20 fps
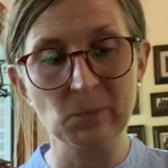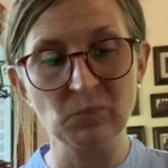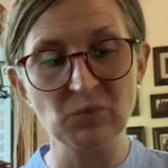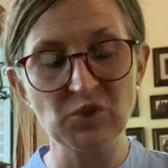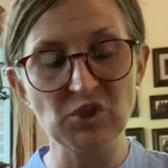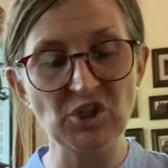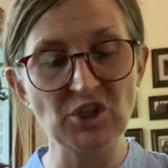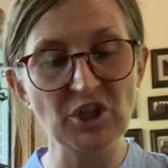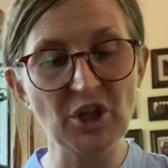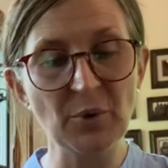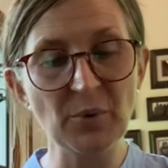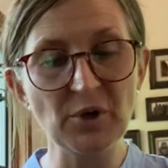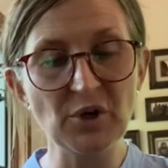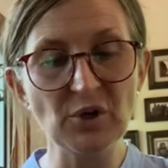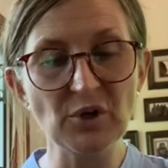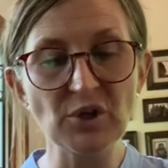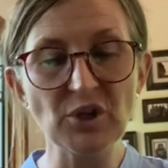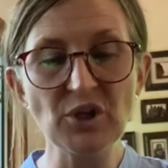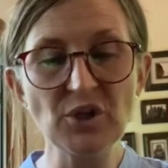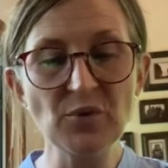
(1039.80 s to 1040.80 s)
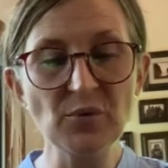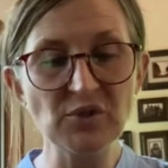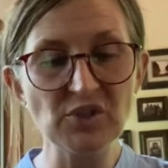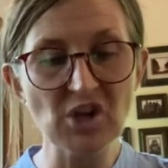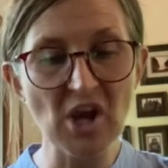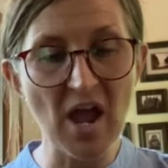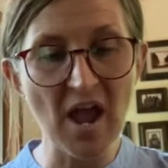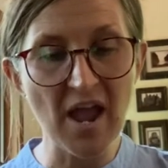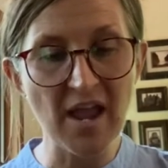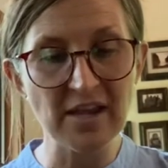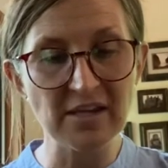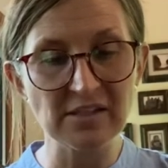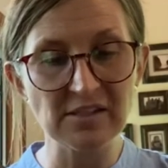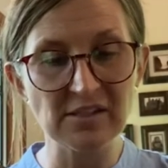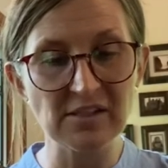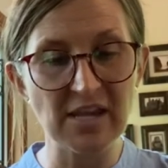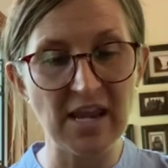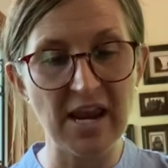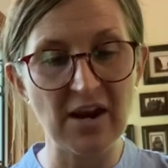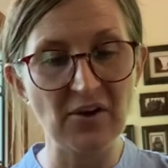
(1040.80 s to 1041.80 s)
She lowered her huge eyes
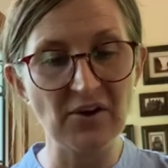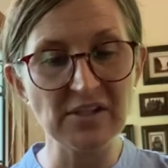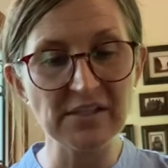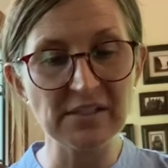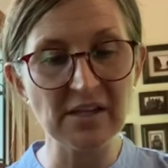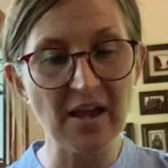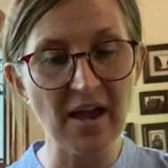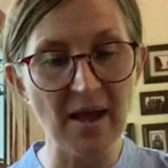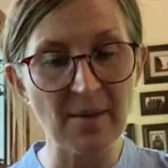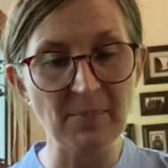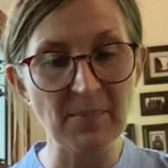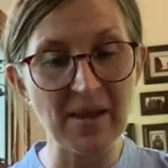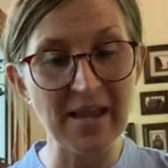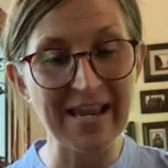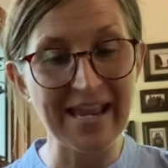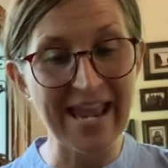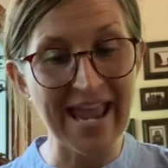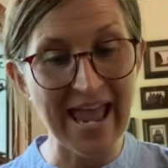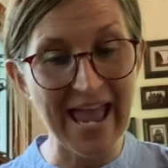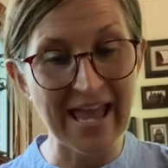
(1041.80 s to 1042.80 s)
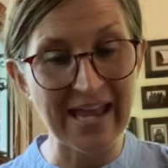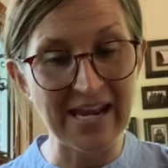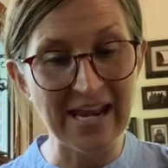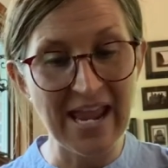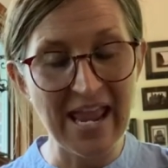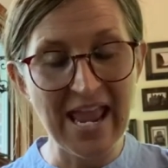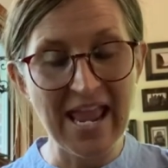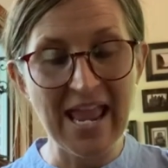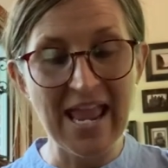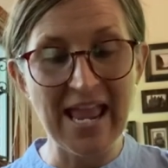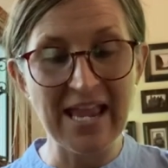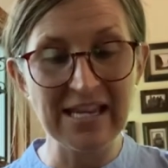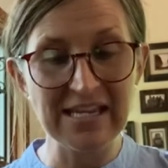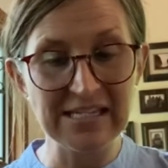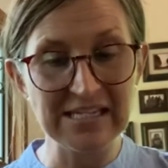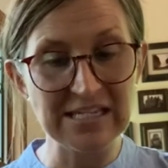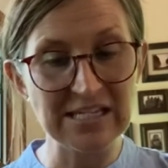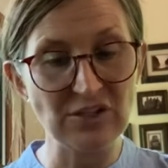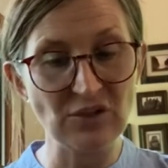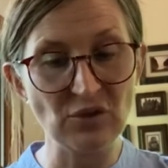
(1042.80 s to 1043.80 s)
to Harry's cup again and
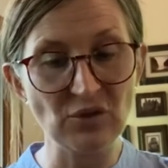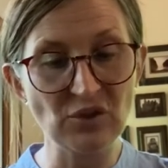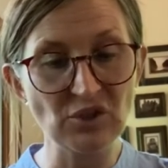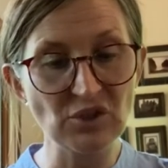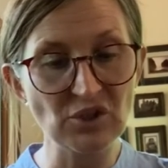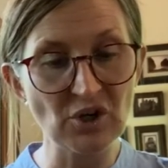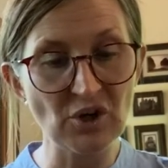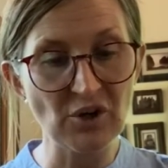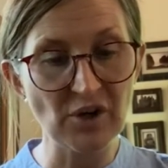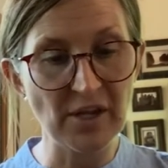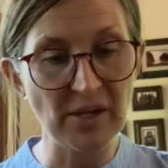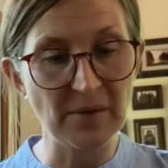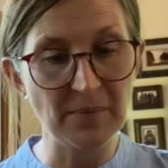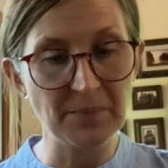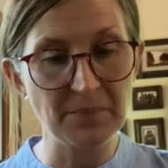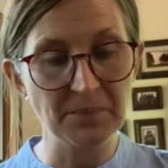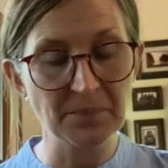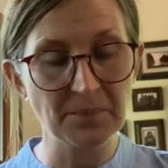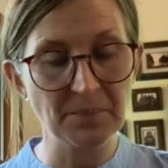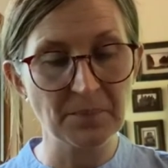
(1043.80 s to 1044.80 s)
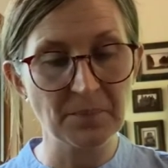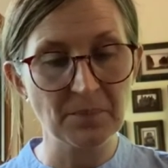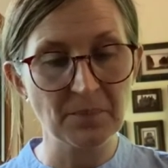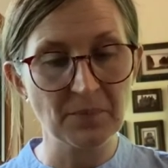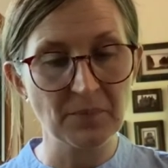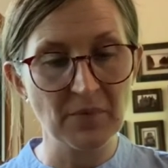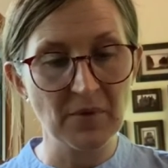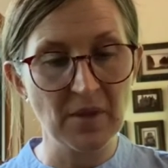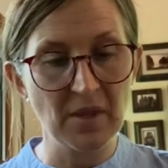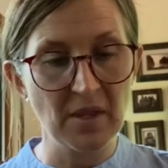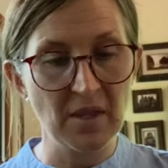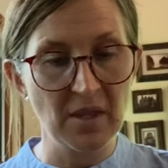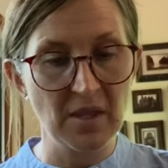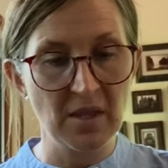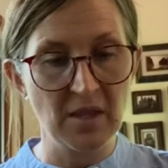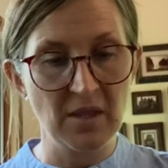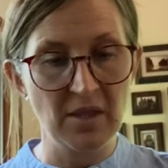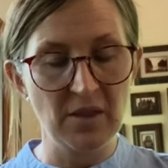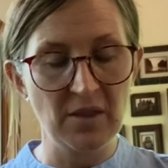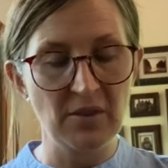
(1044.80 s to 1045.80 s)
continued to turn it.
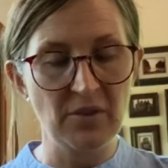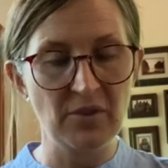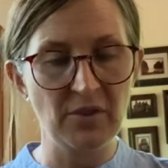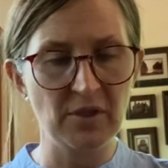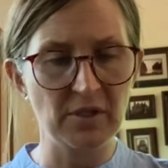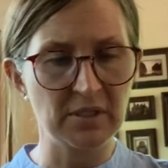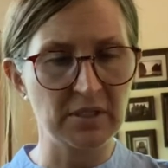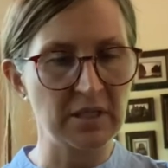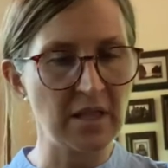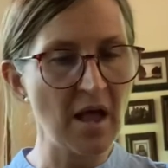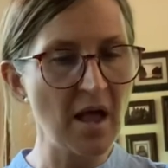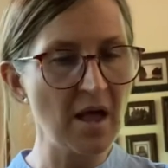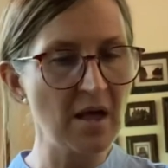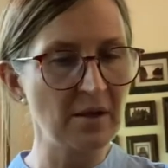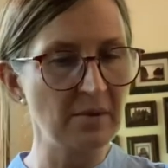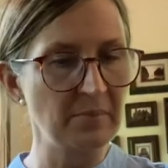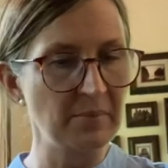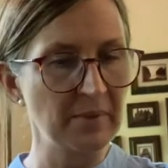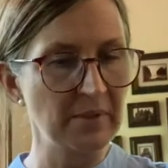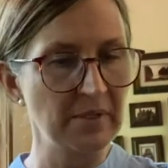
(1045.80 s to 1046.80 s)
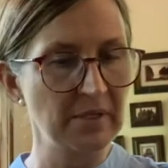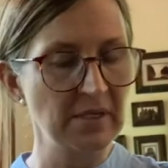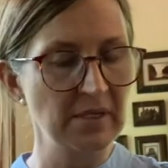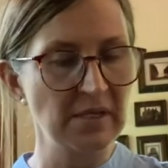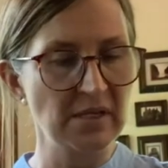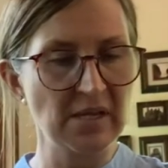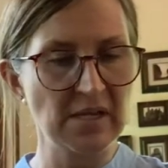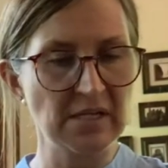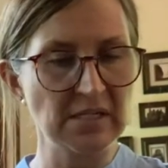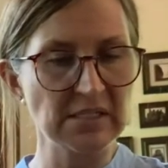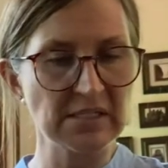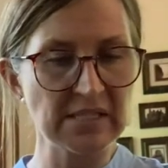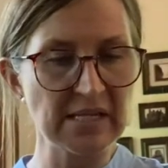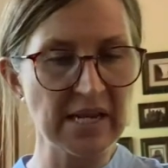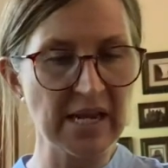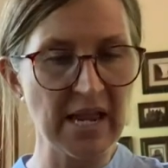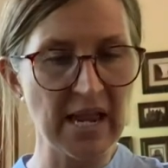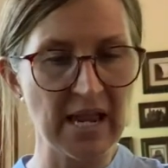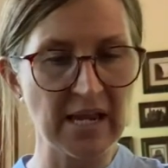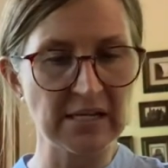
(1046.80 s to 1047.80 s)
The club, an
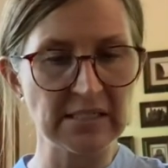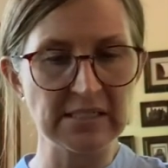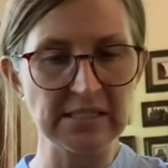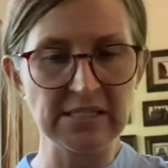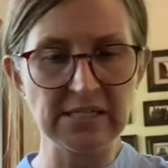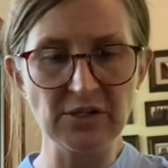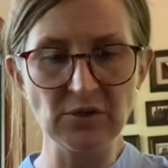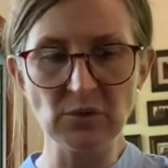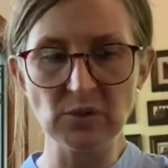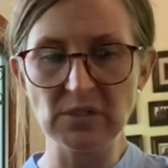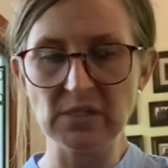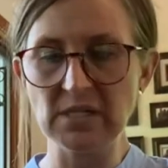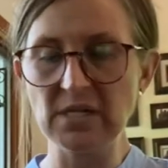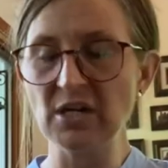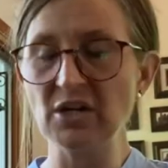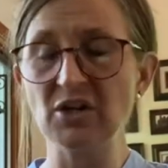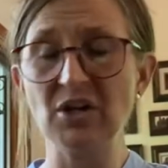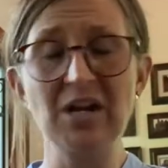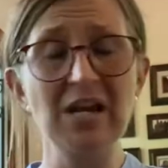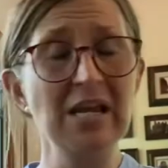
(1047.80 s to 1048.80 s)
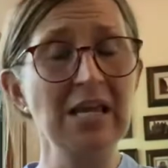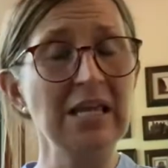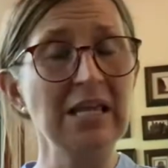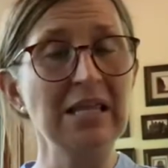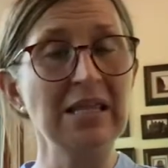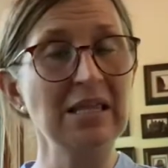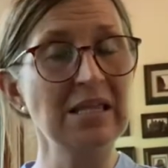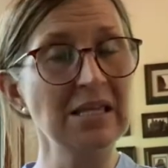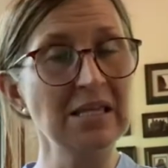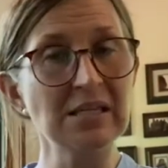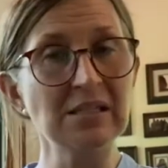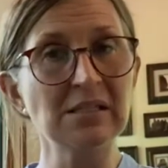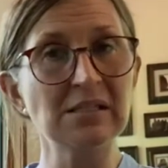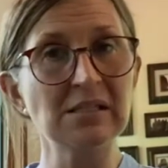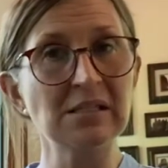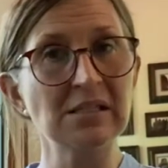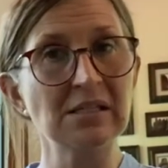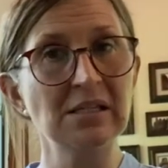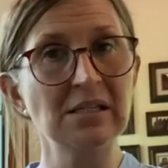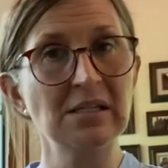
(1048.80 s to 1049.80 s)
attack, dear, dear,
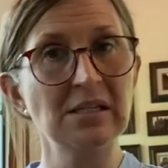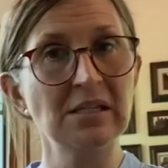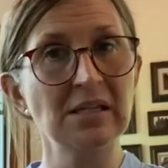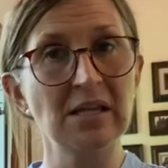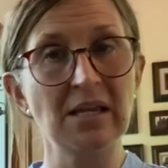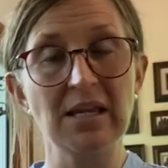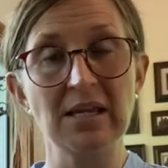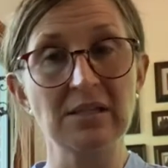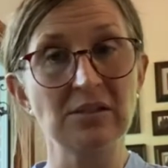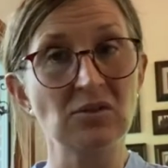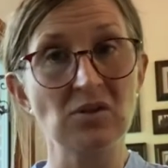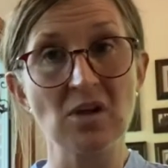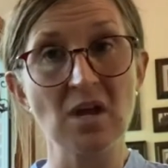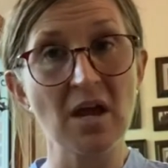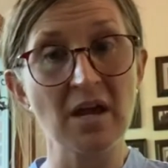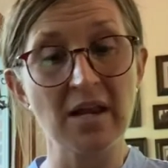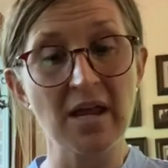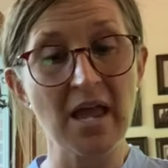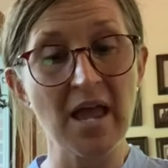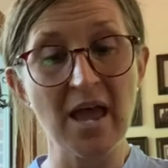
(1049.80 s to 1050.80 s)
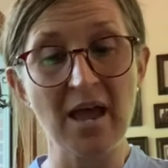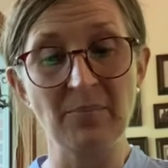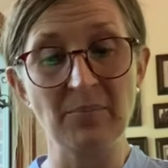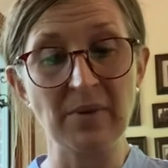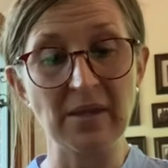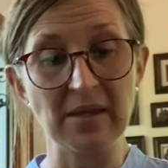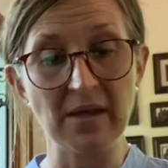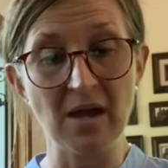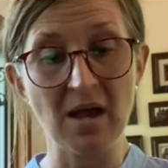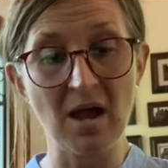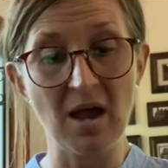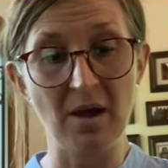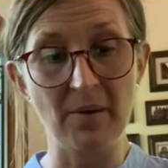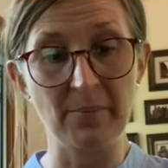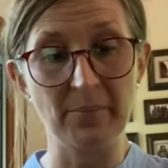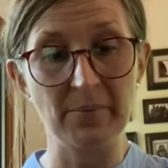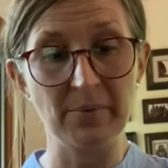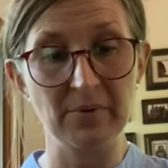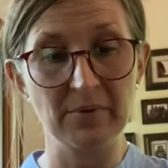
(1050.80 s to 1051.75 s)
this is not a happy cup.